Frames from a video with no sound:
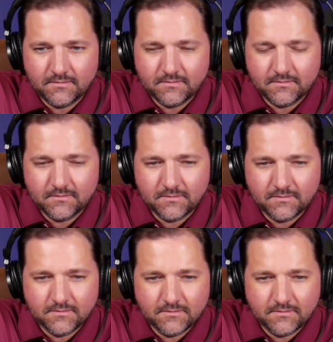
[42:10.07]

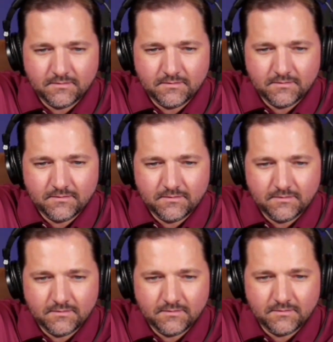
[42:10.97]

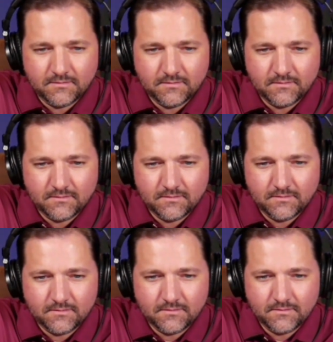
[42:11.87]

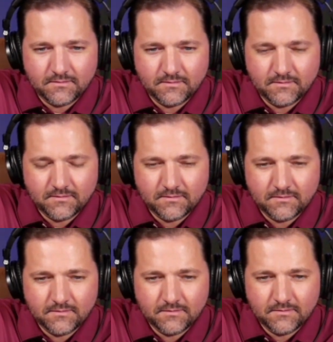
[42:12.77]

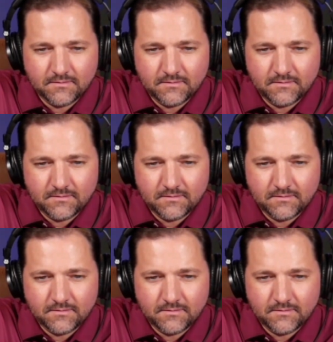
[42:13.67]
No words are spoken by the person on screen.